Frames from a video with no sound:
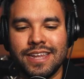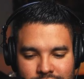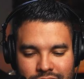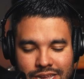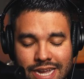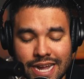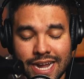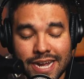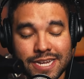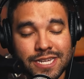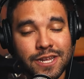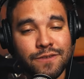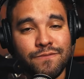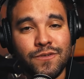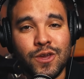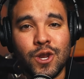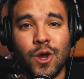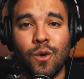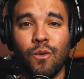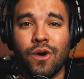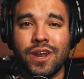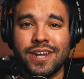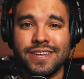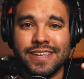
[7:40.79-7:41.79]
Guys, if you
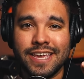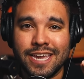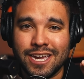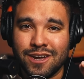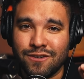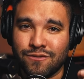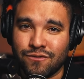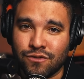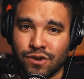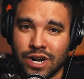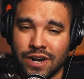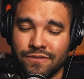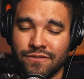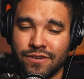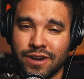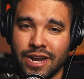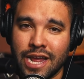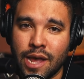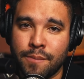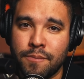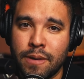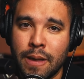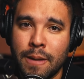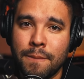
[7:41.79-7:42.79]
don't want to take a forever
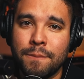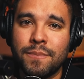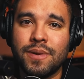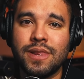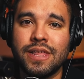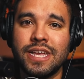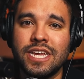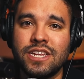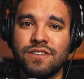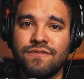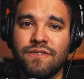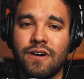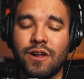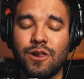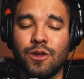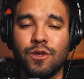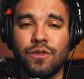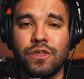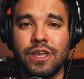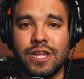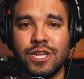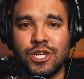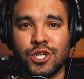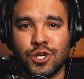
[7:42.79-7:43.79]
nap, please follow
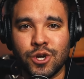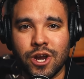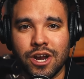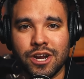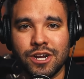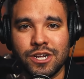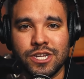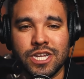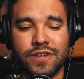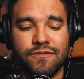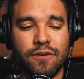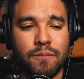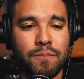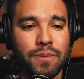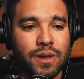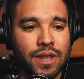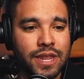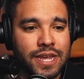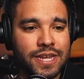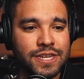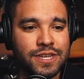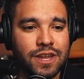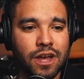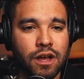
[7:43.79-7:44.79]
the instructions of a
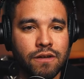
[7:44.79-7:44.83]
police